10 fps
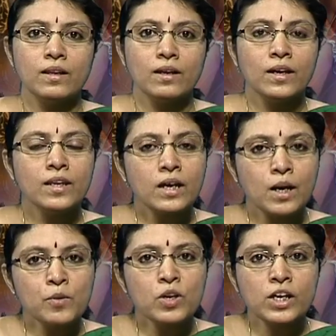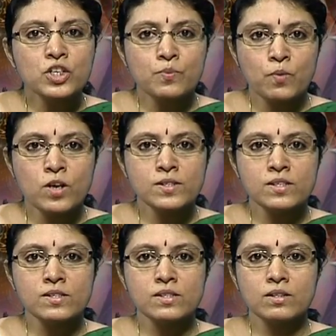in a communication
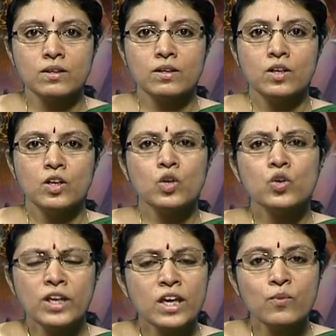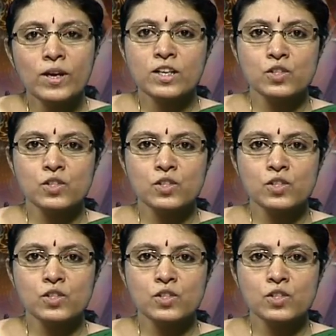process could take various